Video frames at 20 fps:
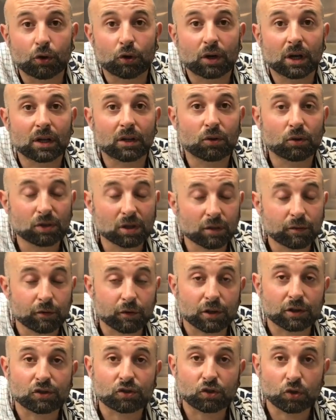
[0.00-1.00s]
You can use it
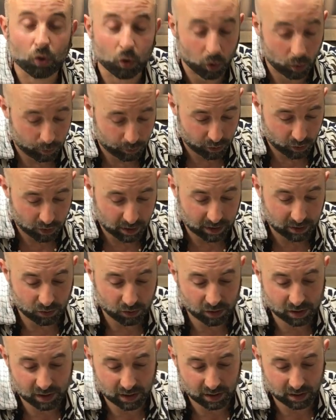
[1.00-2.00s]
for a soup. You can
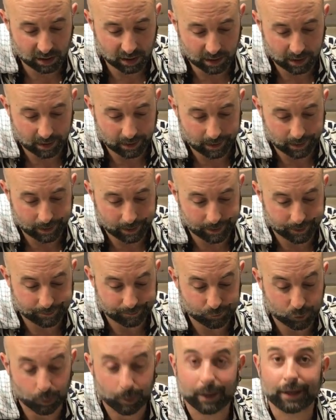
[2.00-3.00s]
use it
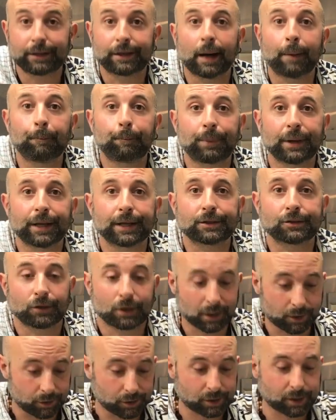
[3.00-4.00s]
to make dumplings. You
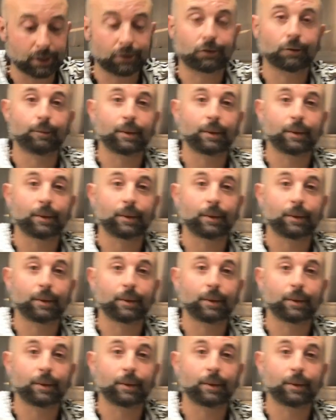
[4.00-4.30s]
can use it to